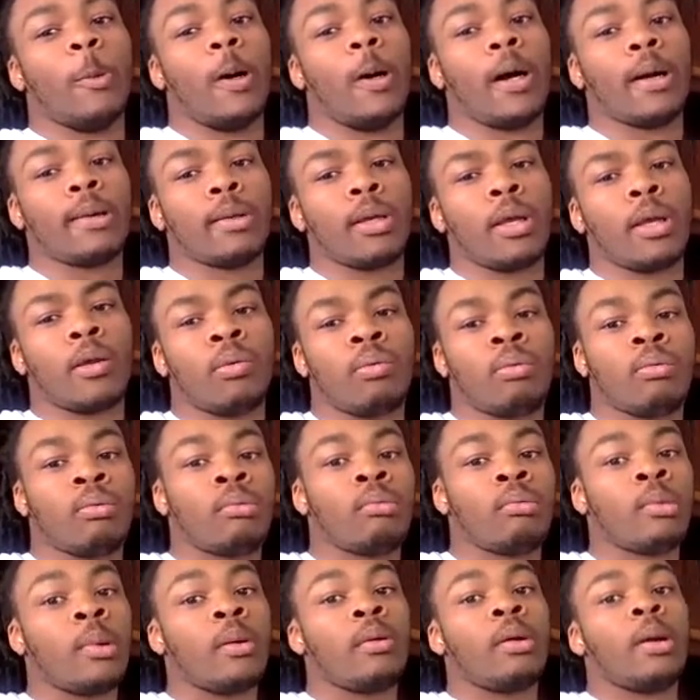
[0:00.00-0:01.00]
Well,
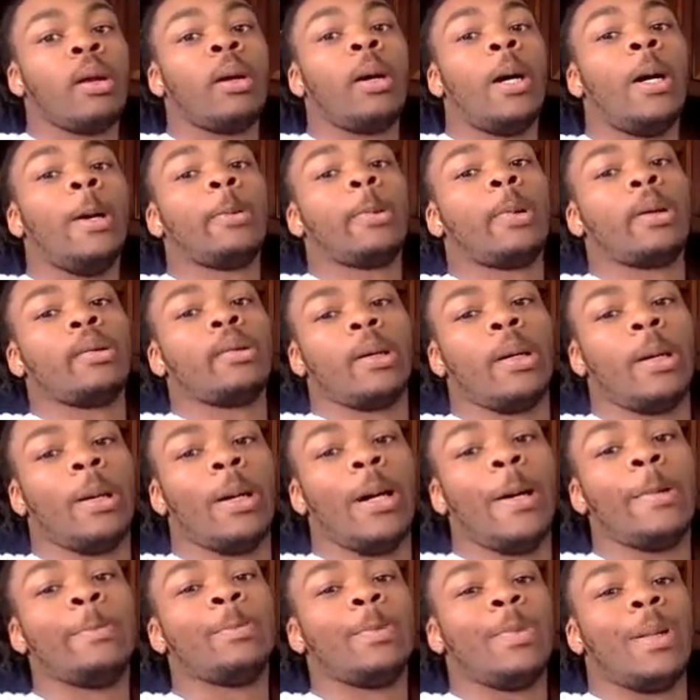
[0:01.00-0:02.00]

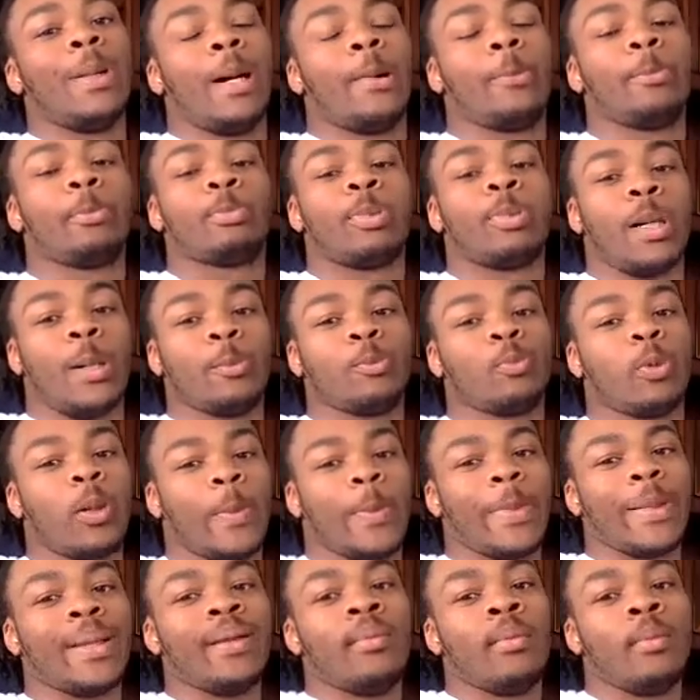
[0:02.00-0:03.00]
I'm
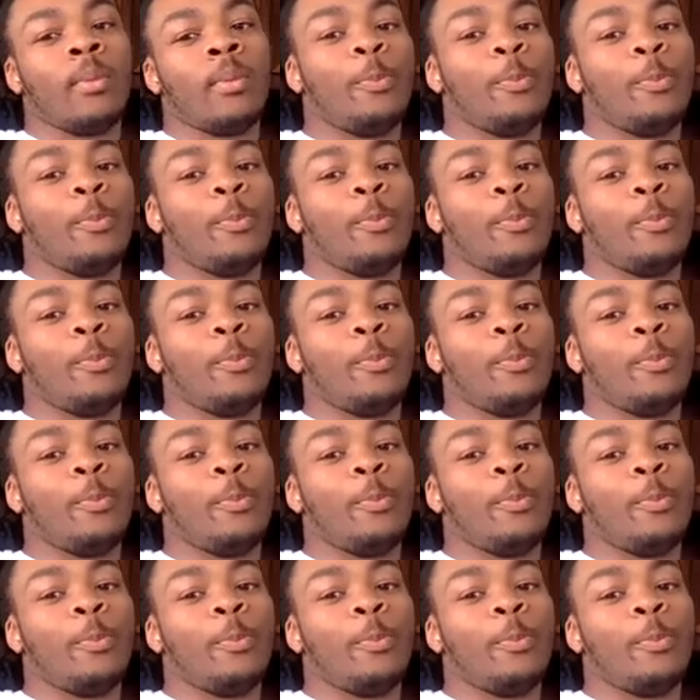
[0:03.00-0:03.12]
probably